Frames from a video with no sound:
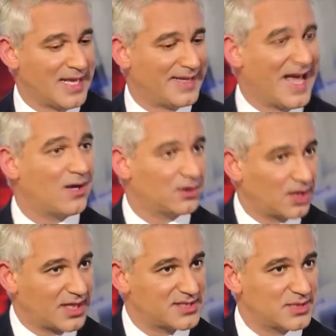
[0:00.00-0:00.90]
Now,
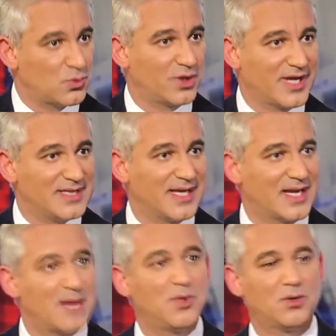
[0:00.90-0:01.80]
like I said, we're getting an
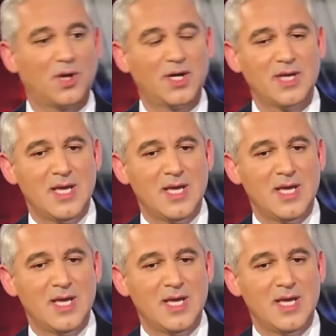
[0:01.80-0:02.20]
MRI.